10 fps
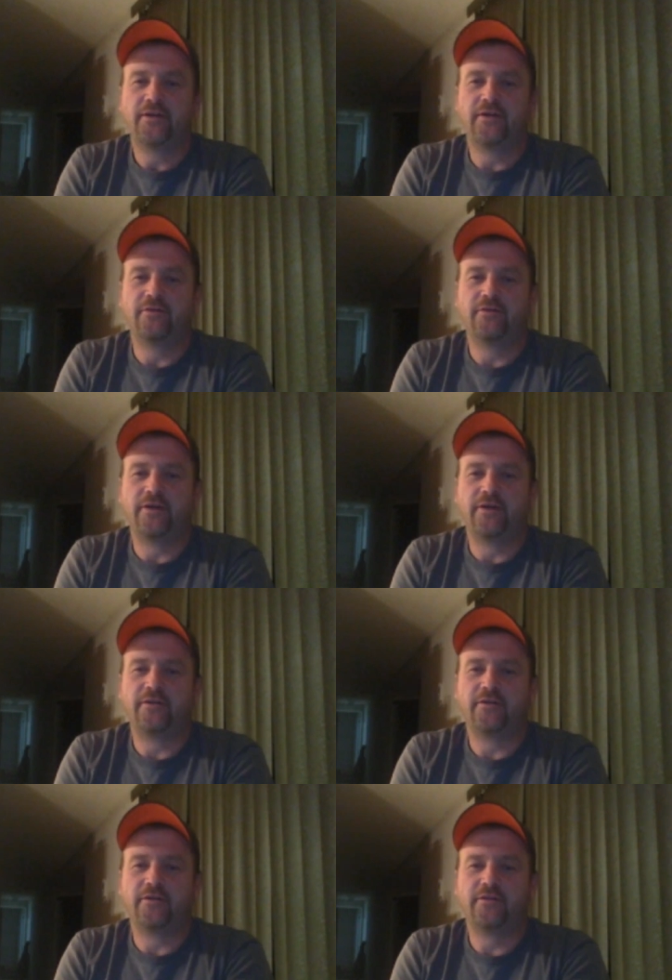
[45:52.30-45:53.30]
I know a
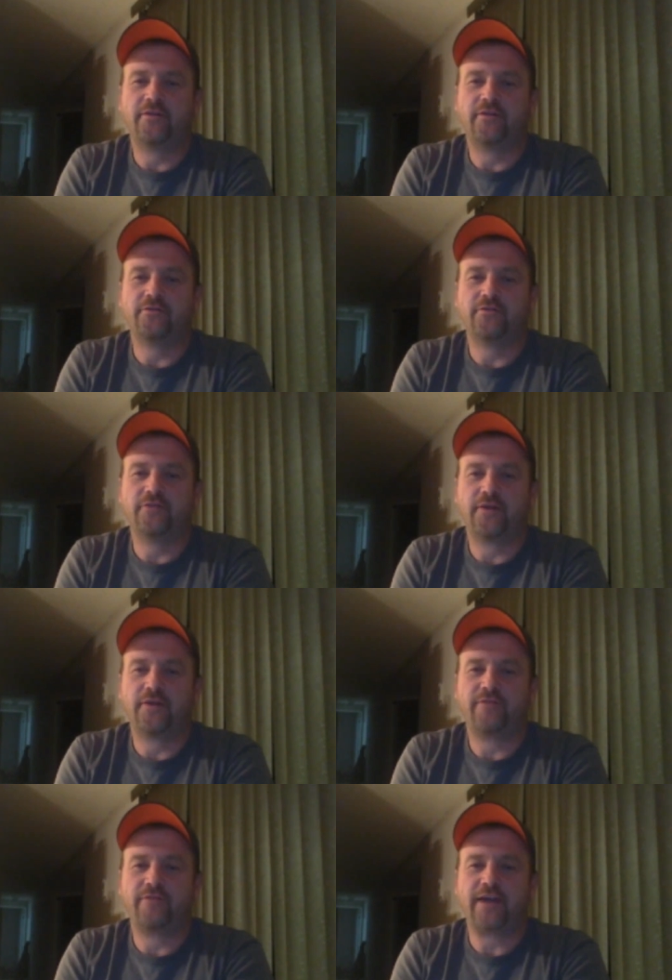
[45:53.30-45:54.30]
lot of those
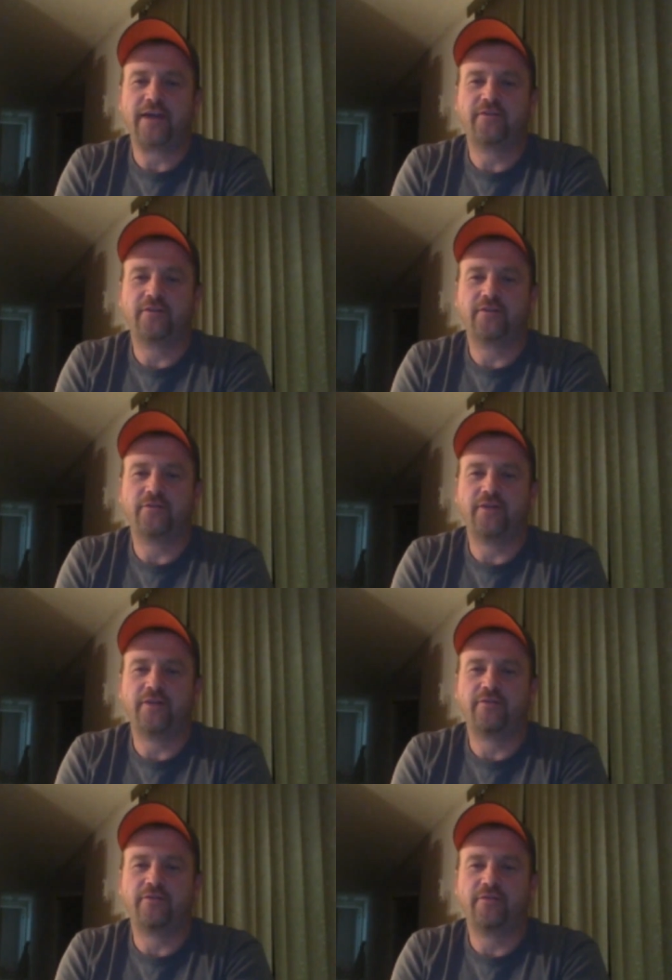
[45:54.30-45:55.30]
back trucks or
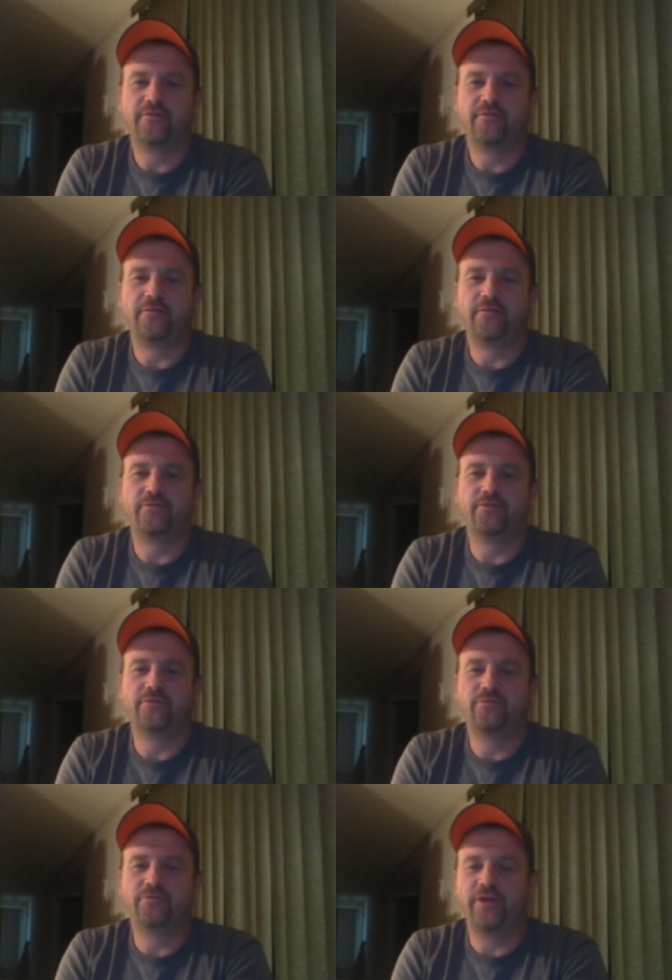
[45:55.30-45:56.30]
whatever.
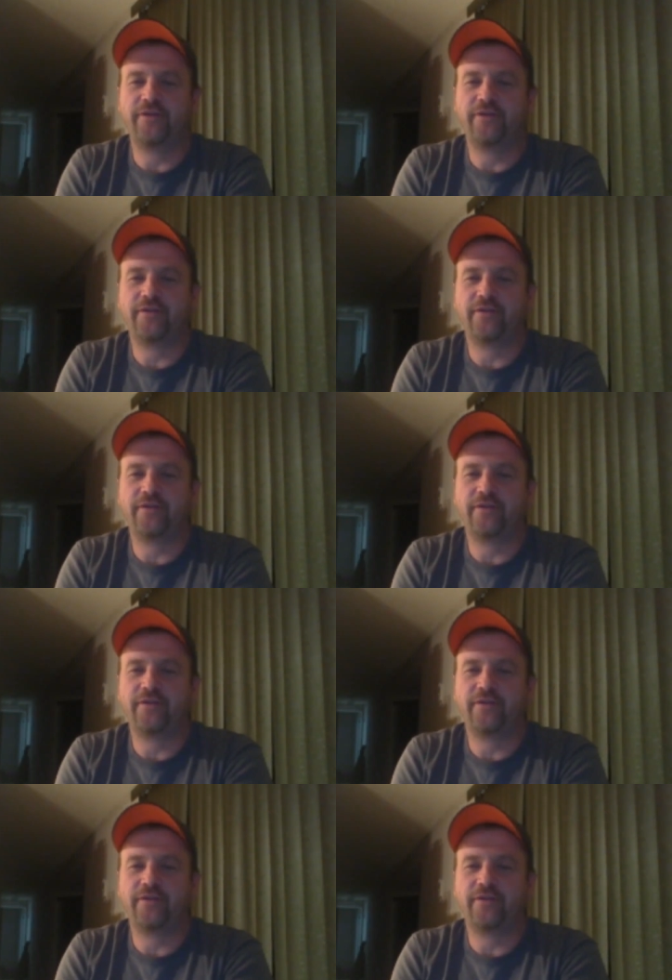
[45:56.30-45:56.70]
Those weird.